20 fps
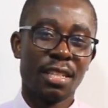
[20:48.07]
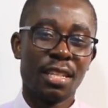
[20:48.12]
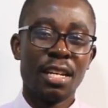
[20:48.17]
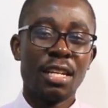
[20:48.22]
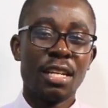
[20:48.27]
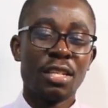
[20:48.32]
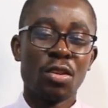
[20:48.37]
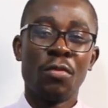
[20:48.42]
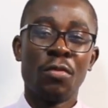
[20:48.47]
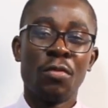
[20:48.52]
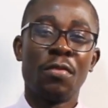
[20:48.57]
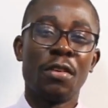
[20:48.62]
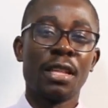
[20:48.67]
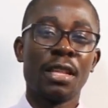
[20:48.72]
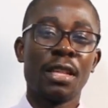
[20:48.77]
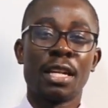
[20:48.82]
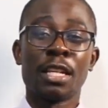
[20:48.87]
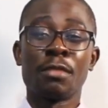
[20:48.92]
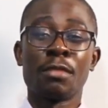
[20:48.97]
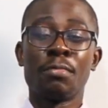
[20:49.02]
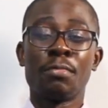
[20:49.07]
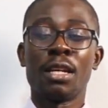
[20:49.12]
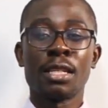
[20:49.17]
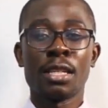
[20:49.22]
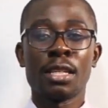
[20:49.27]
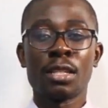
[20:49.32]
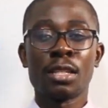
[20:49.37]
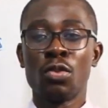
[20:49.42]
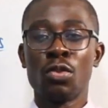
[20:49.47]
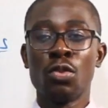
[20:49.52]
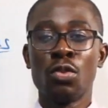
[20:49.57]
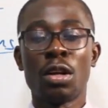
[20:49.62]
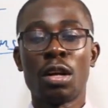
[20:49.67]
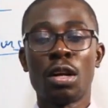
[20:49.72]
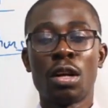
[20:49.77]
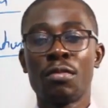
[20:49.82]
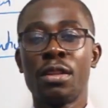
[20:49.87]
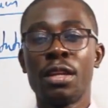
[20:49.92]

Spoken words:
So you'll find that as much as we do have the